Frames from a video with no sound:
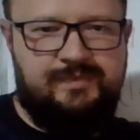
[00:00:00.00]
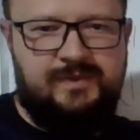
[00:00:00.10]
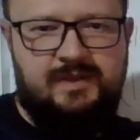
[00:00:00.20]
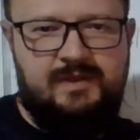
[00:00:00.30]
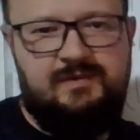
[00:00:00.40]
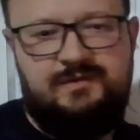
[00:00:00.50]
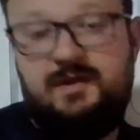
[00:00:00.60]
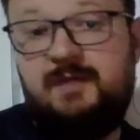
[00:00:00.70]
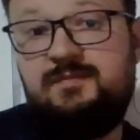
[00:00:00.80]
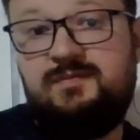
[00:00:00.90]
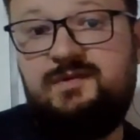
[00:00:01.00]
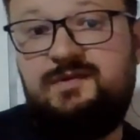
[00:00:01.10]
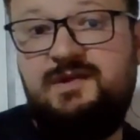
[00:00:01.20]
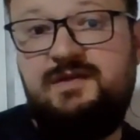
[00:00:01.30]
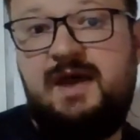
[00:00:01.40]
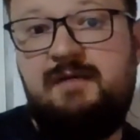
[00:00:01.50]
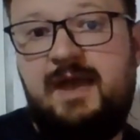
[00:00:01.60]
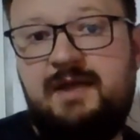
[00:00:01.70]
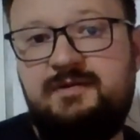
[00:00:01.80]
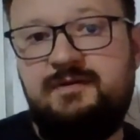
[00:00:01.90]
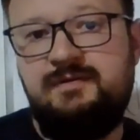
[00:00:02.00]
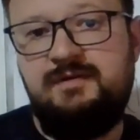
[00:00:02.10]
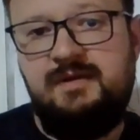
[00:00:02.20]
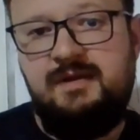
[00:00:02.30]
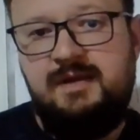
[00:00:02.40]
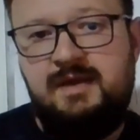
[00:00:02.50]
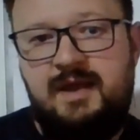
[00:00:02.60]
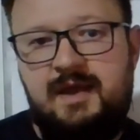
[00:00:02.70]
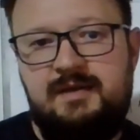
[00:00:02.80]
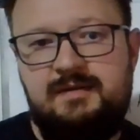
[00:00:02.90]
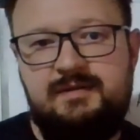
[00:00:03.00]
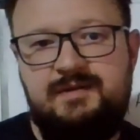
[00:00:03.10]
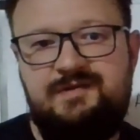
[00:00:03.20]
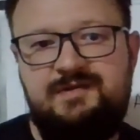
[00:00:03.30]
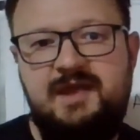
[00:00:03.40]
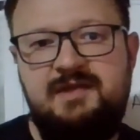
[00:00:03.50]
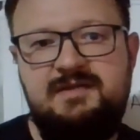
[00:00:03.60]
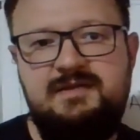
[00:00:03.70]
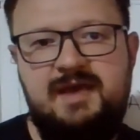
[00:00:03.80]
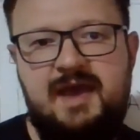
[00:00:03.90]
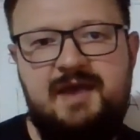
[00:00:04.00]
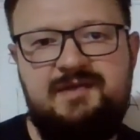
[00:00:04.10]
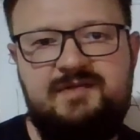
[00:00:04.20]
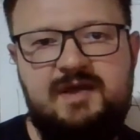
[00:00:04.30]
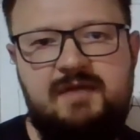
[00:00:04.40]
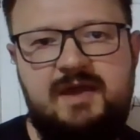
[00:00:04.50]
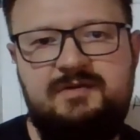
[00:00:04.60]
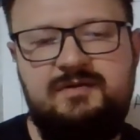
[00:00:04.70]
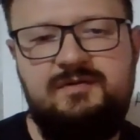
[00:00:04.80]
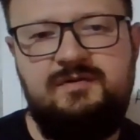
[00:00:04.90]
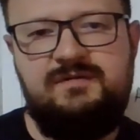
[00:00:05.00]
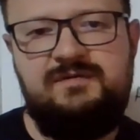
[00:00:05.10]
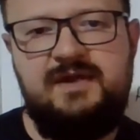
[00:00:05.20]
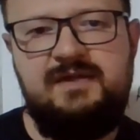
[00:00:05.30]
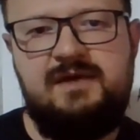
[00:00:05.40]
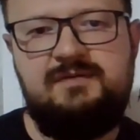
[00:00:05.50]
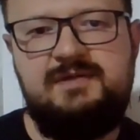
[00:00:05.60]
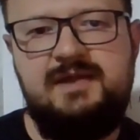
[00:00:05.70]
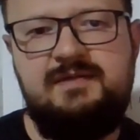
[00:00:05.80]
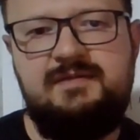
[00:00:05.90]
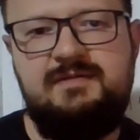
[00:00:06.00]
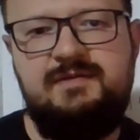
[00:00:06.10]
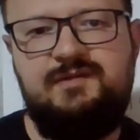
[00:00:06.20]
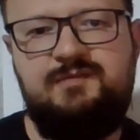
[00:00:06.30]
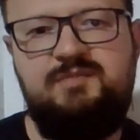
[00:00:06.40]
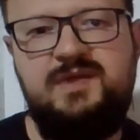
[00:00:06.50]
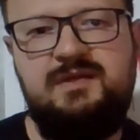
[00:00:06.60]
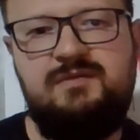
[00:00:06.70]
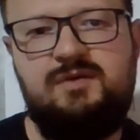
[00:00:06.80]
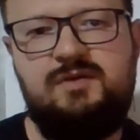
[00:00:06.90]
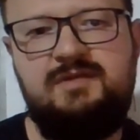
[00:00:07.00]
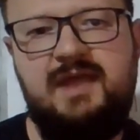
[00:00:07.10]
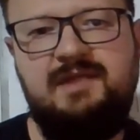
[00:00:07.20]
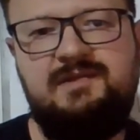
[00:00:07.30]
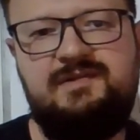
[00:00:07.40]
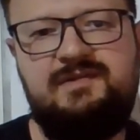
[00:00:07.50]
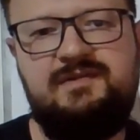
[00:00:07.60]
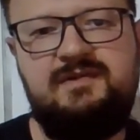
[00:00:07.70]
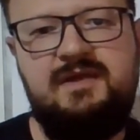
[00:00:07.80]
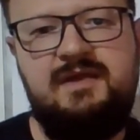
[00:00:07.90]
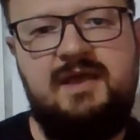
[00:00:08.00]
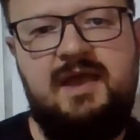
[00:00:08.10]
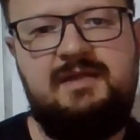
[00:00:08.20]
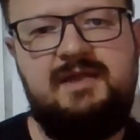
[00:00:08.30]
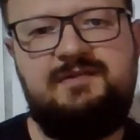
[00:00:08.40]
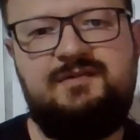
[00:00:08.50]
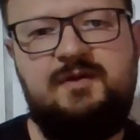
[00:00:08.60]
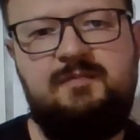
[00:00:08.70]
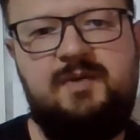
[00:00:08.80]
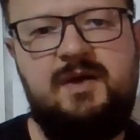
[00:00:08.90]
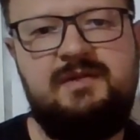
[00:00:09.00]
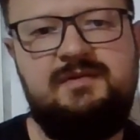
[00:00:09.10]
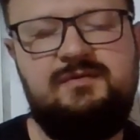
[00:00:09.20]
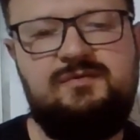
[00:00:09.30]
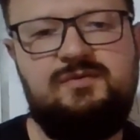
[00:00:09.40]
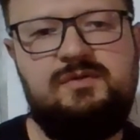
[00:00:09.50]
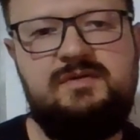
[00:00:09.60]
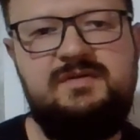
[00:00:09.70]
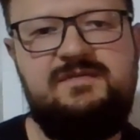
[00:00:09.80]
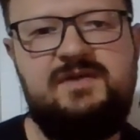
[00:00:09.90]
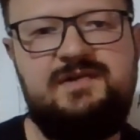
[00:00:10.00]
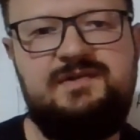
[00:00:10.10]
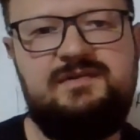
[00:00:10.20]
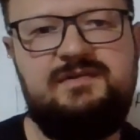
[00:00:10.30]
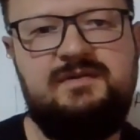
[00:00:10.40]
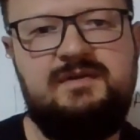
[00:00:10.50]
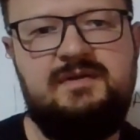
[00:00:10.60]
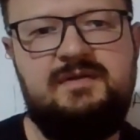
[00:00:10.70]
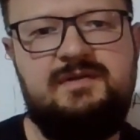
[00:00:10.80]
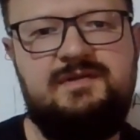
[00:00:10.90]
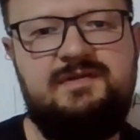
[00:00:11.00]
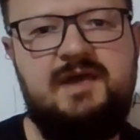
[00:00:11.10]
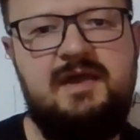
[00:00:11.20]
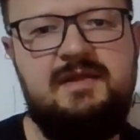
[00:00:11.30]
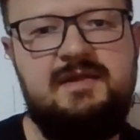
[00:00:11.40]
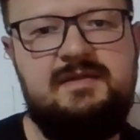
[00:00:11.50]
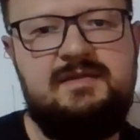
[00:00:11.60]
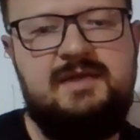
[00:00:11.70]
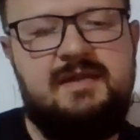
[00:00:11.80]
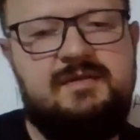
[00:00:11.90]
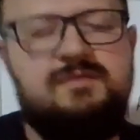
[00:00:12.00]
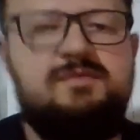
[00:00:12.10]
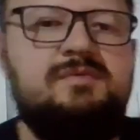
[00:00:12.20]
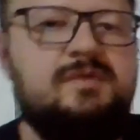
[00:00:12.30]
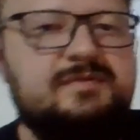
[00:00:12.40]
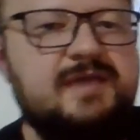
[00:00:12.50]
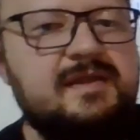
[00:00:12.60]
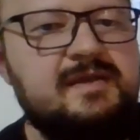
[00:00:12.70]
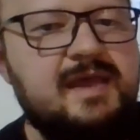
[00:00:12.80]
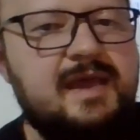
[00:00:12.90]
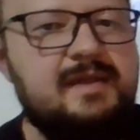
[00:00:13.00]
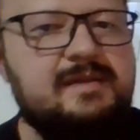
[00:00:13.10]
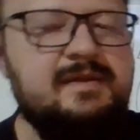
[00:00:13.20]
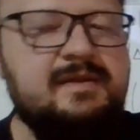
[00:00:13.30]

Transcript: in some z direction, and the state in the x direction. You'll find out that the spin rotates, and at some point it will reverse the sign, and then you rotate again,